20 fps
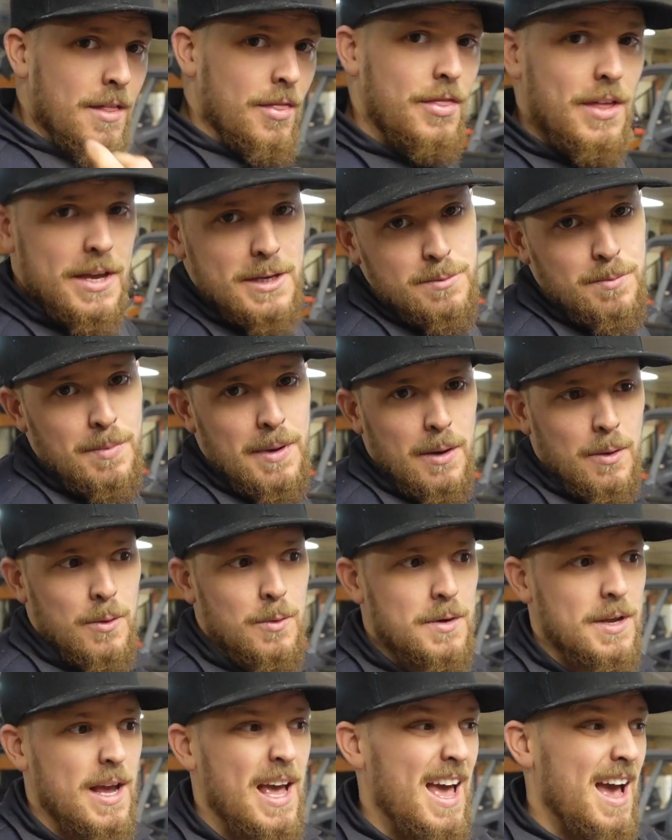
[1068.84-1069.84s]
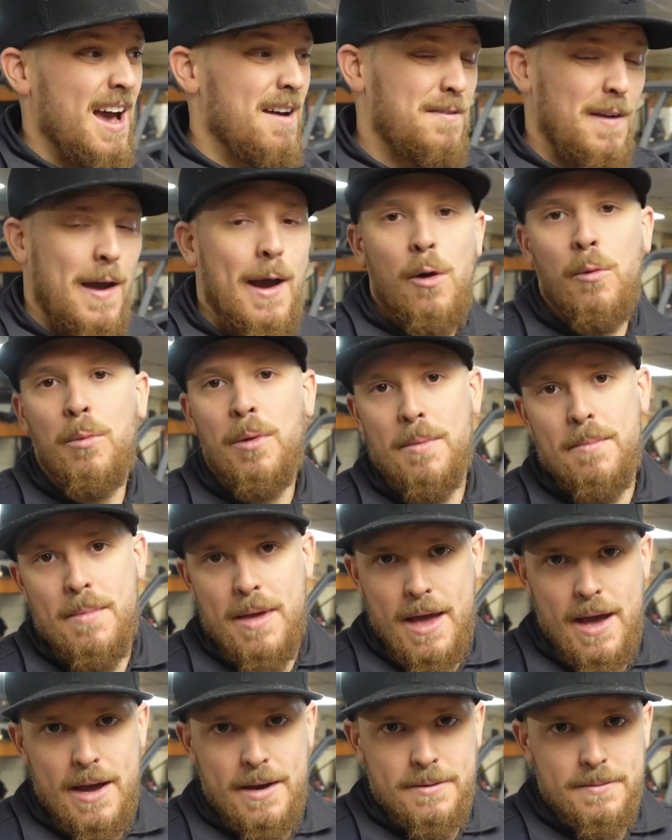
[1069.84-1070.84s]
this build, and for helping me
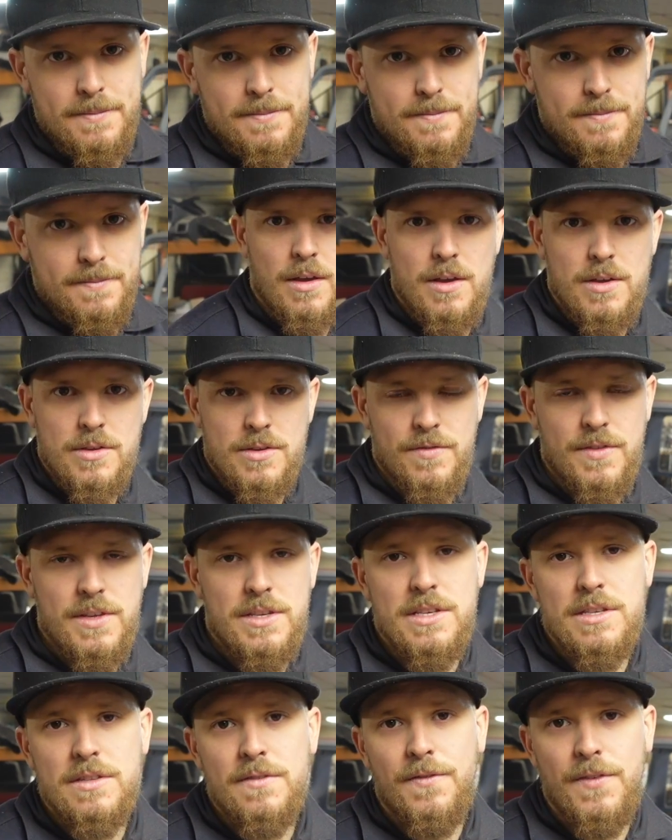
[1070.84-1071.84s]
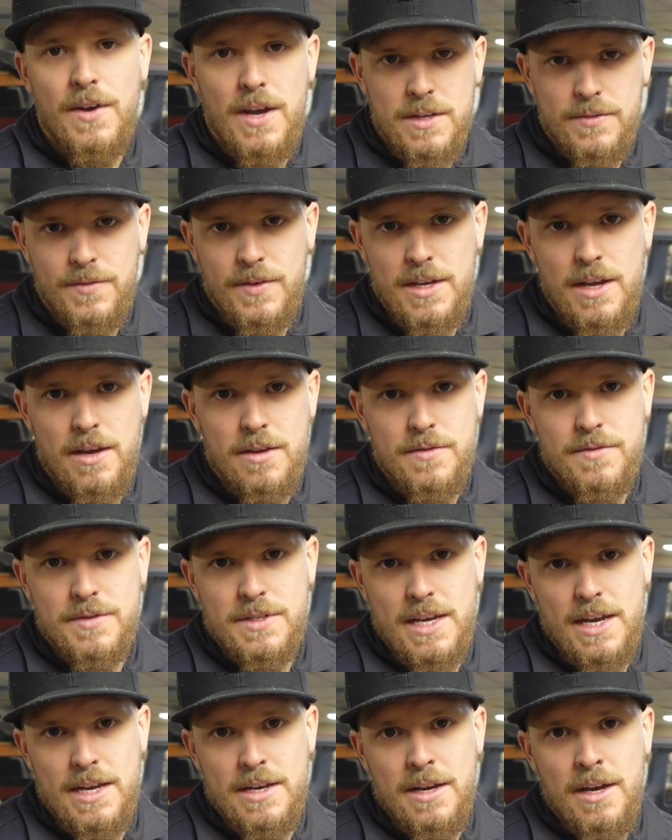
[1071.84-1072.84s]
out. So if this is the first video you've
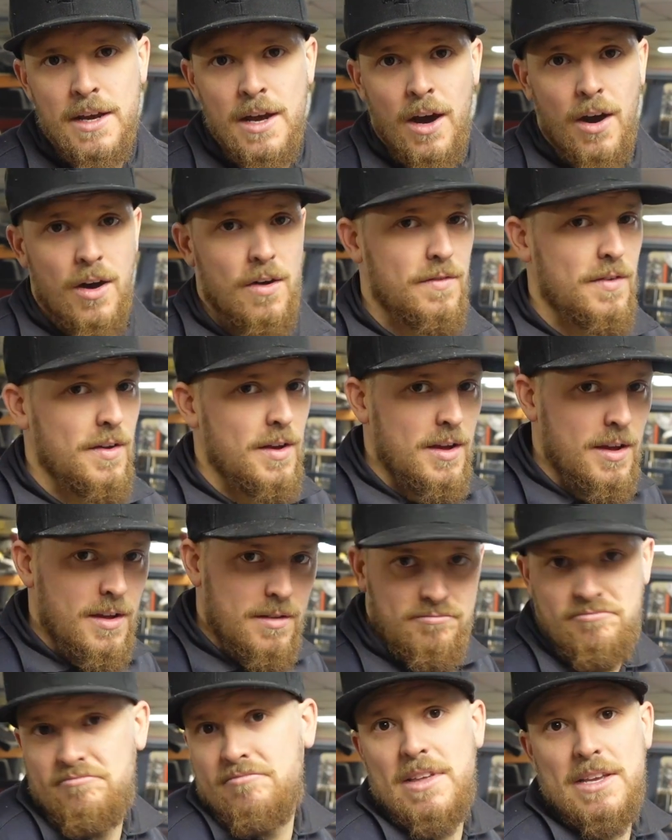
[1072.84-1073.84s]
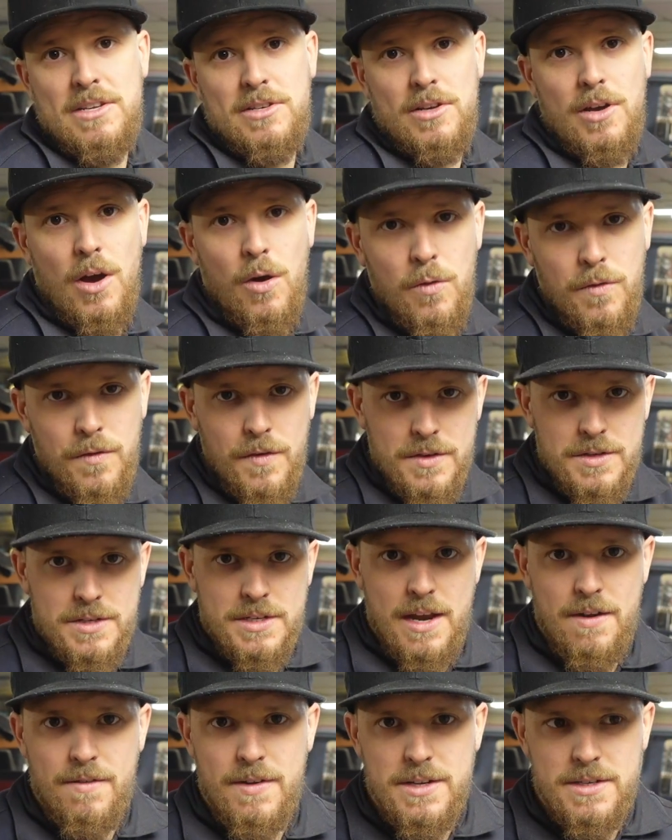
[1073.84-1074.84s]
seen of this Golf
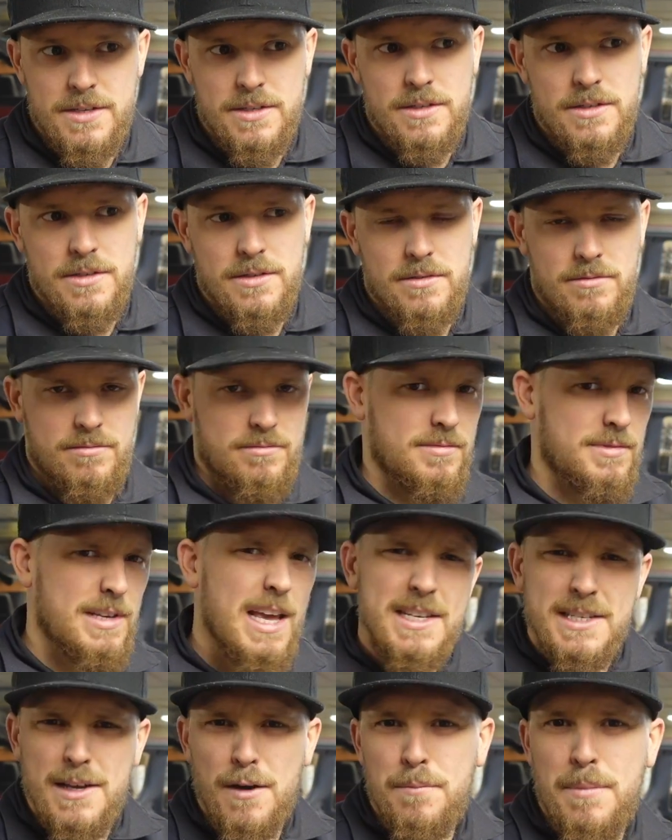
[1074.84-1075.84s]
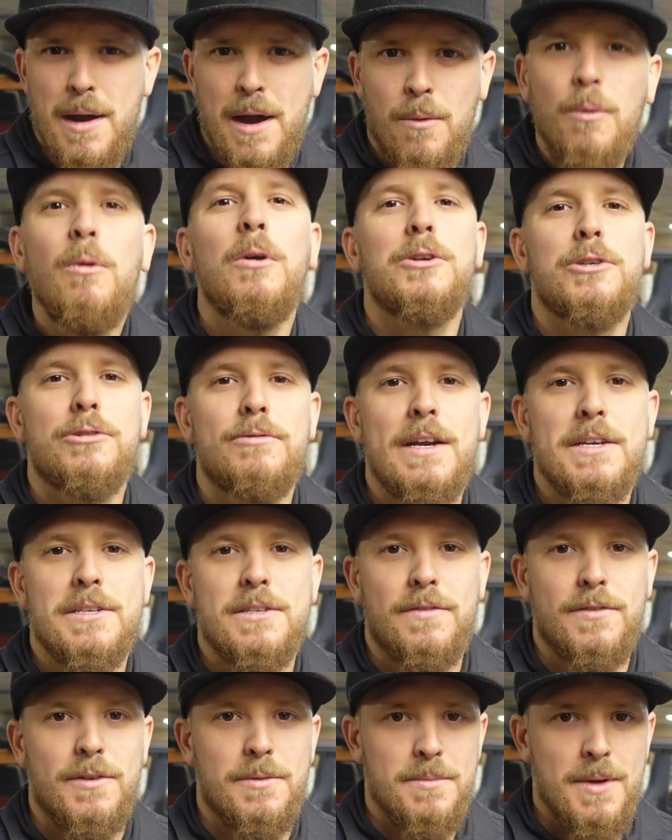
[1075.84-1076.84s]
series, get yourself back, watch the rest
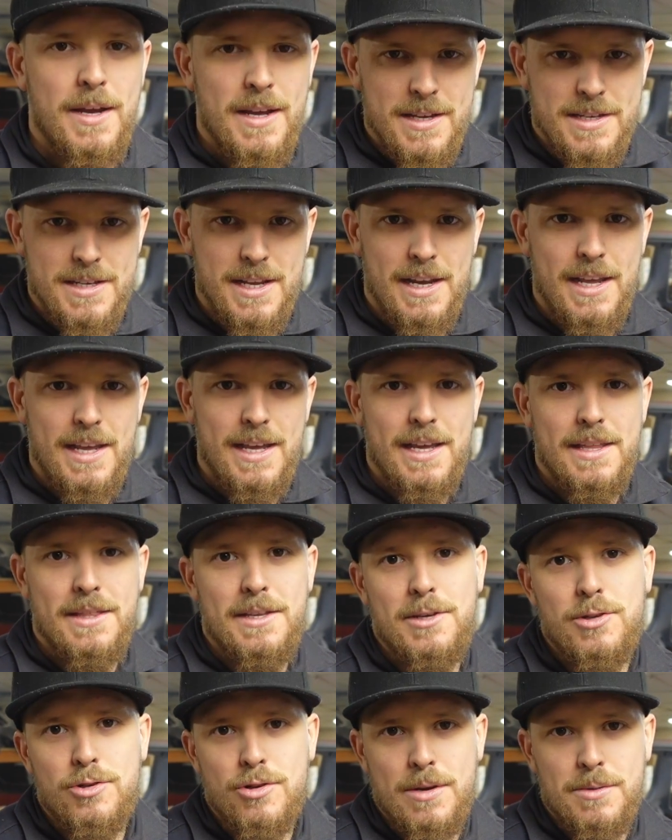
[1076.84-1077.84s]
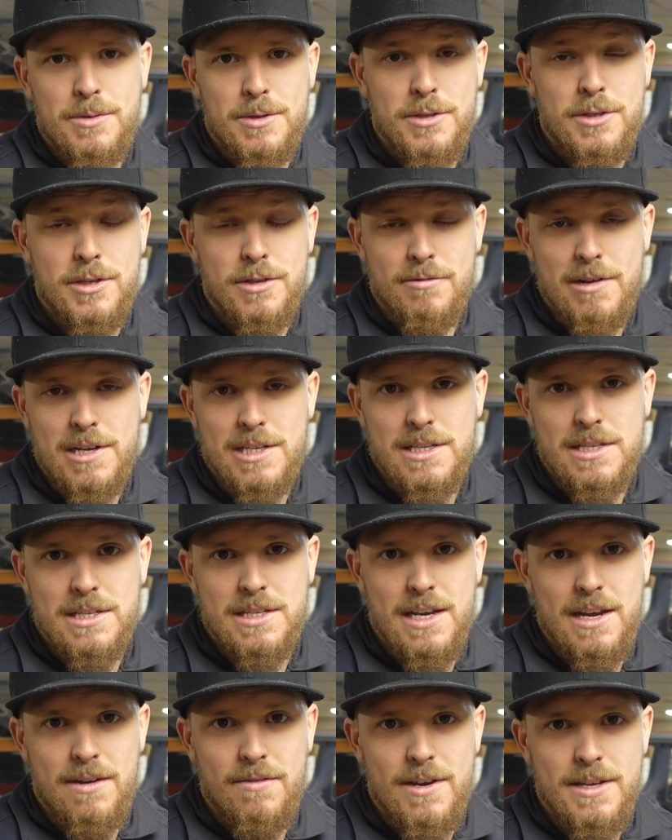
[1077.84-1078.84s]
of them. There's a link in the description to the rest of the
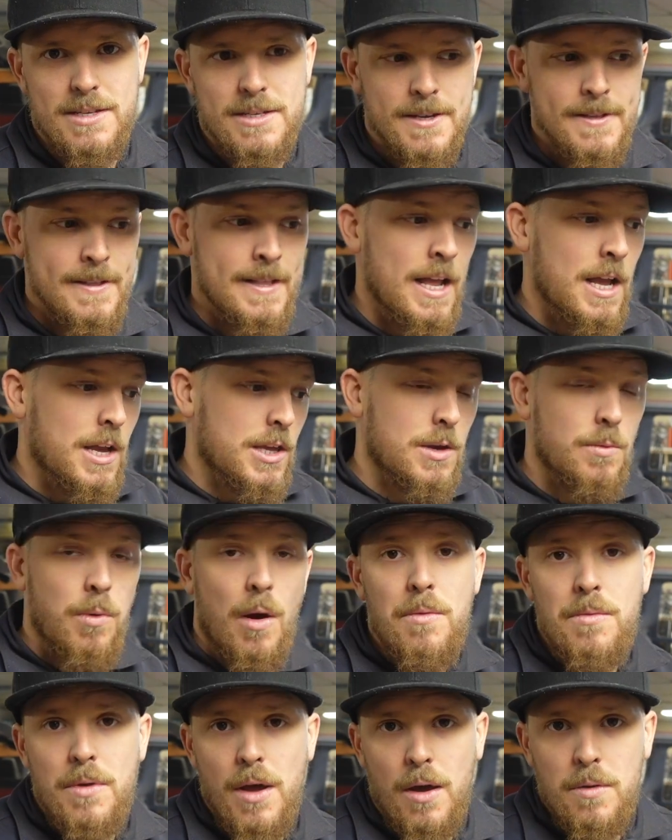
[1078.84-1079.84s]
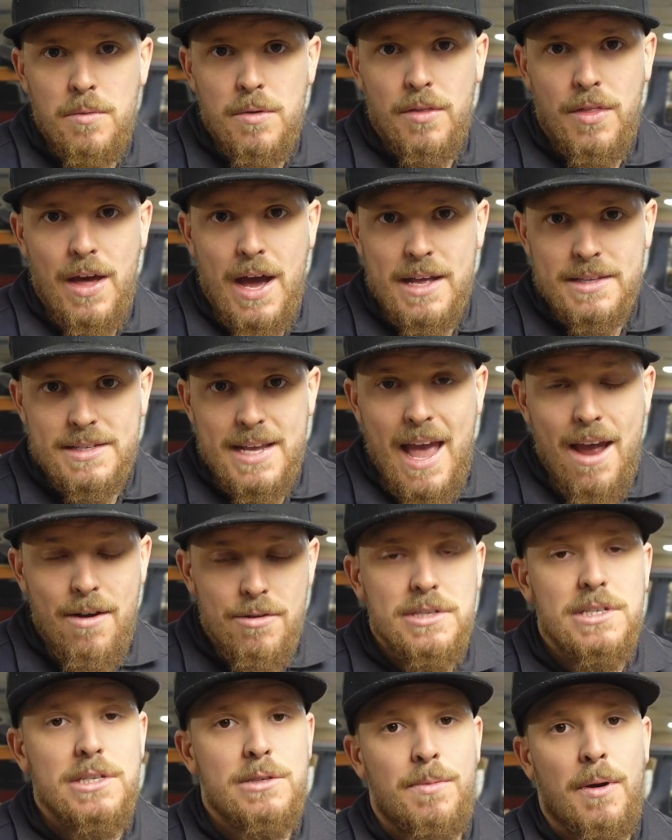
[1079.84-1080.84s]
series. You won't know that
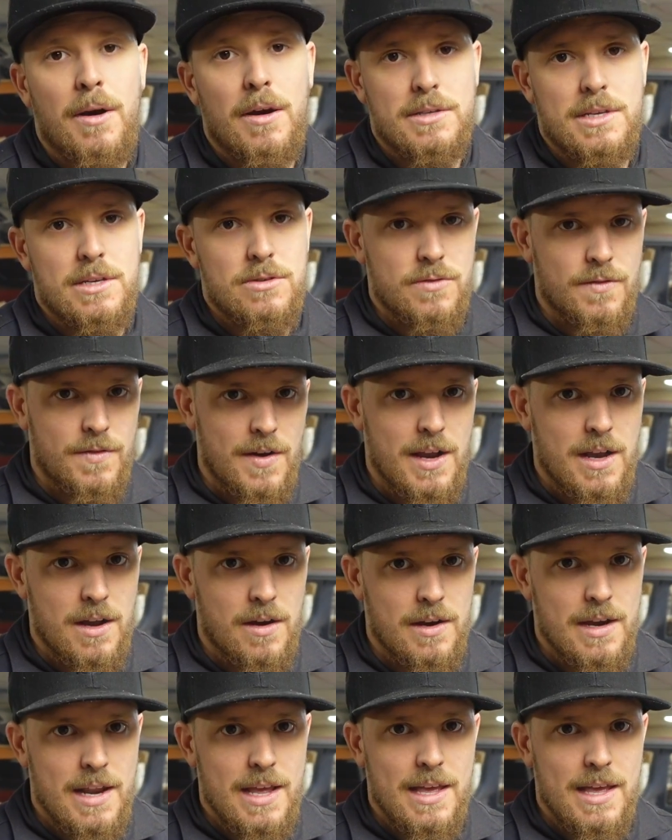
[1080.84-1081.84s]
Heritage Parts Centre have very kindly